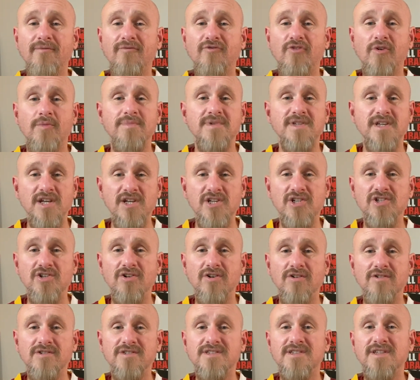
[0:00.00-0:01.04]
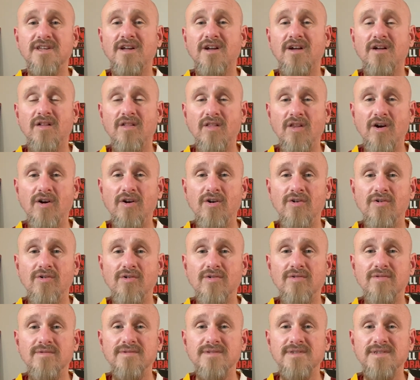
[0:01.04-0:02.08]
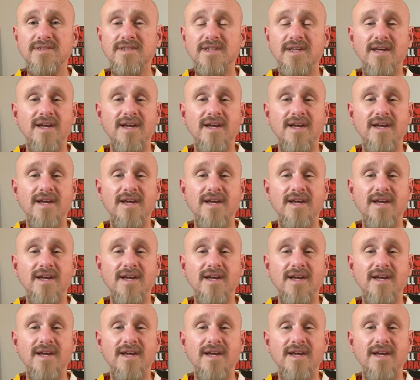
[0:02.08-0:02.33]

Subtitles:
from t-shirts to colognes,